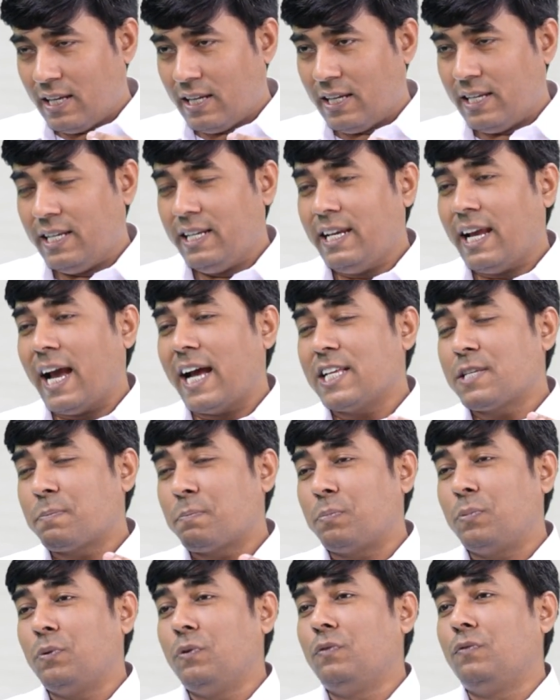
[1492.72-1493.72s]
He has
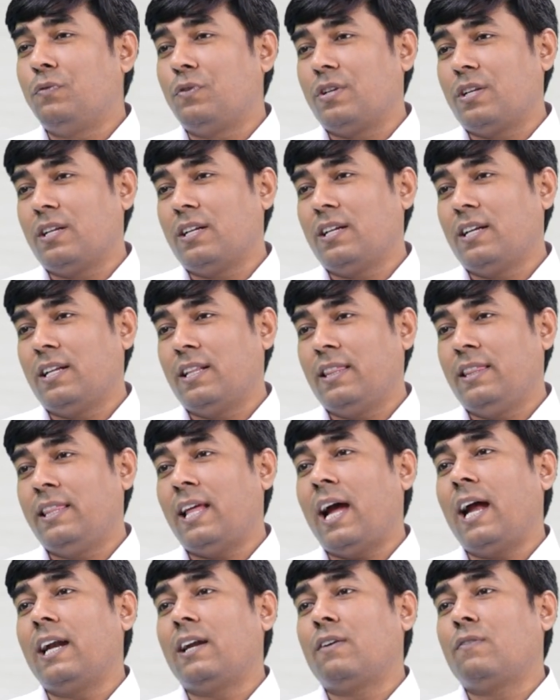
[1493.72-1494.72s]
proved
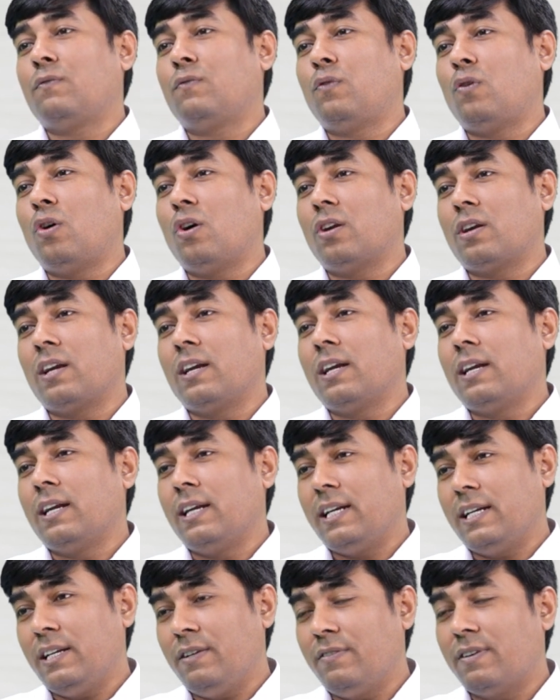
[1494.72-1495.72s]
that for
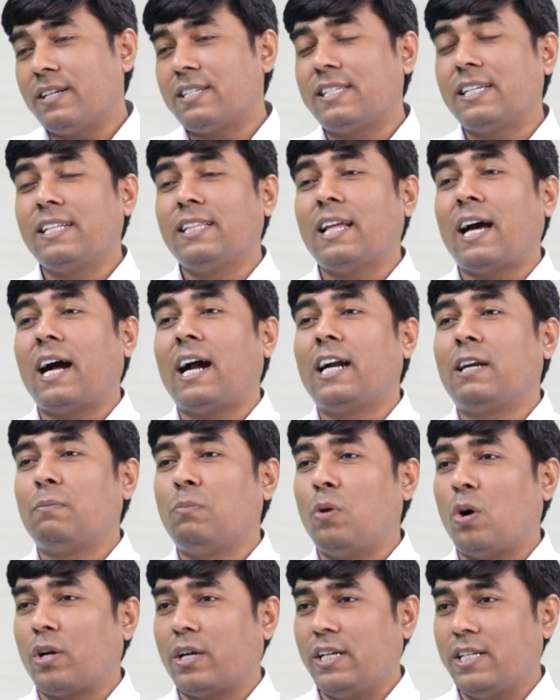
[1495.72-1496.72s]
reversing the heart
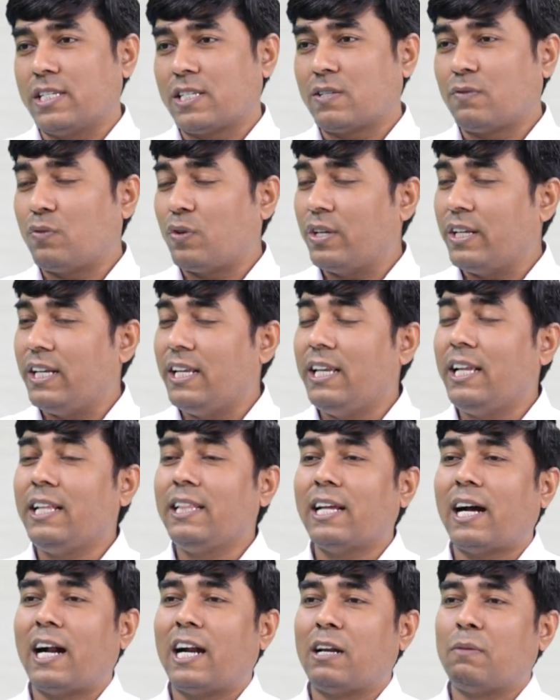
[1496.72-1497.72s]
blockage, for healing
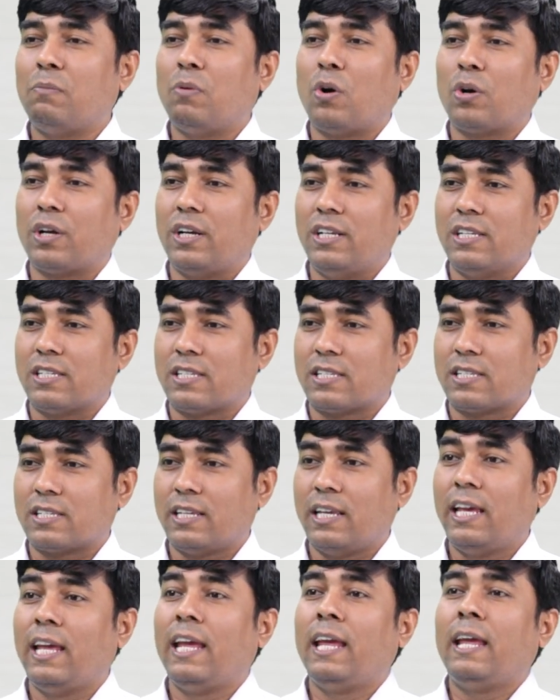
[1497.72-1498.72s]
the heart blockage,
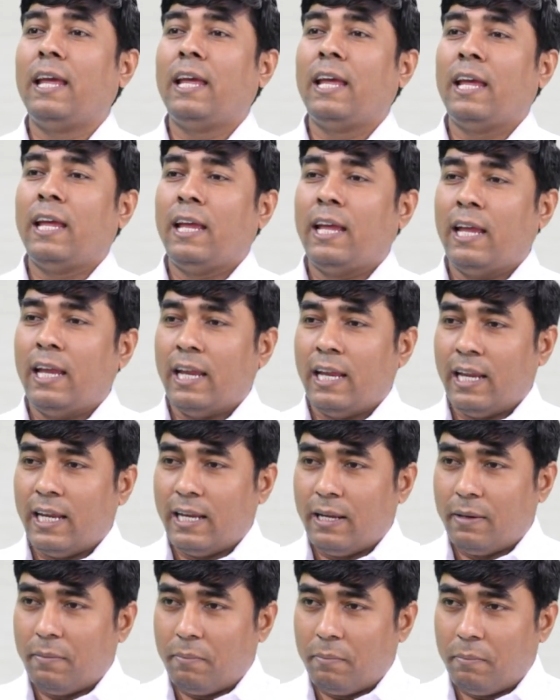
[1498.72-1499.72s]

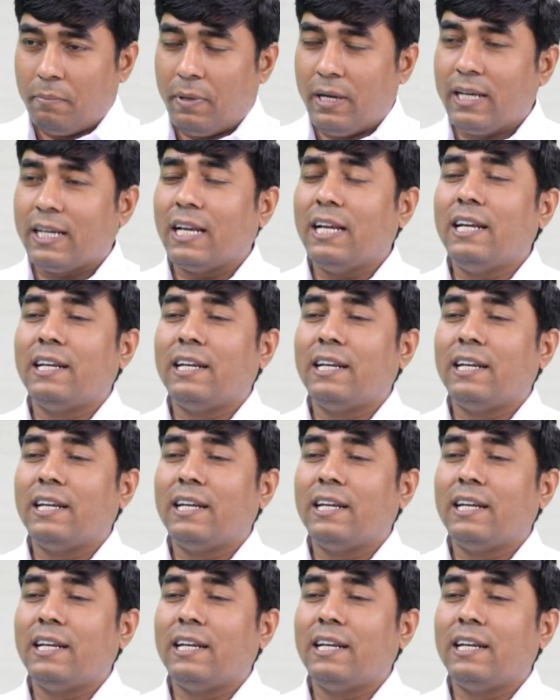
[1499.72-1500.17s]
medical